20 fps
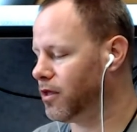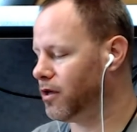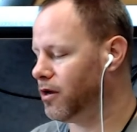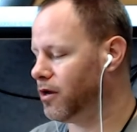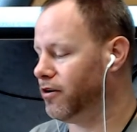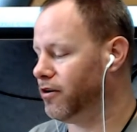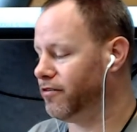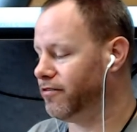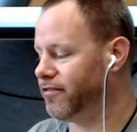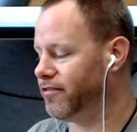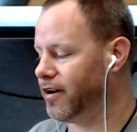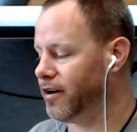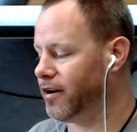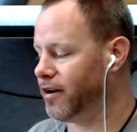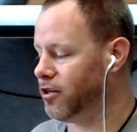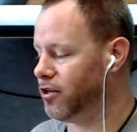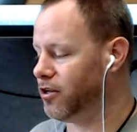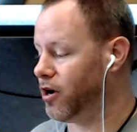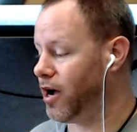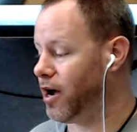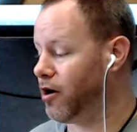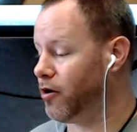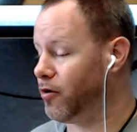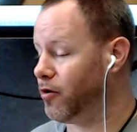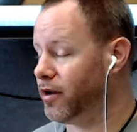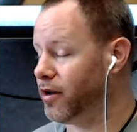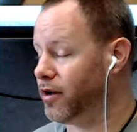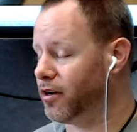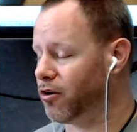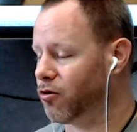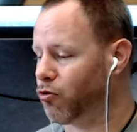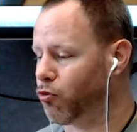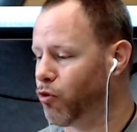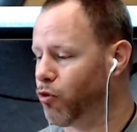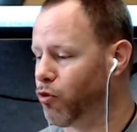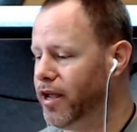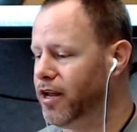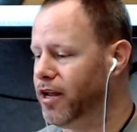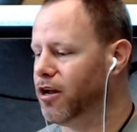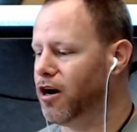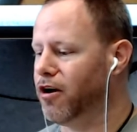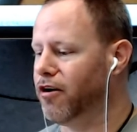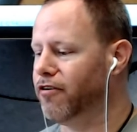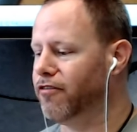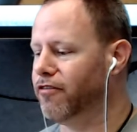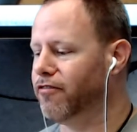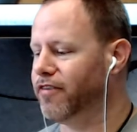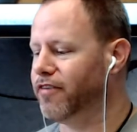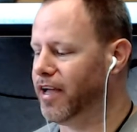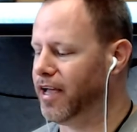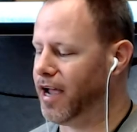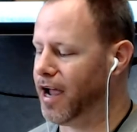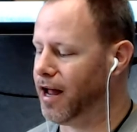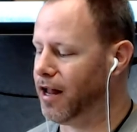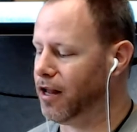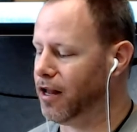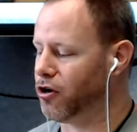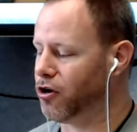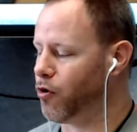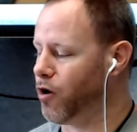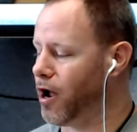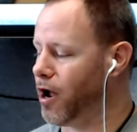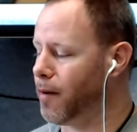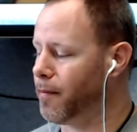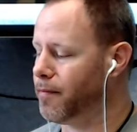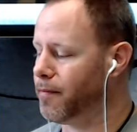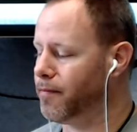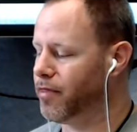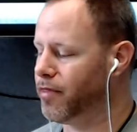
of how great of a calendar app.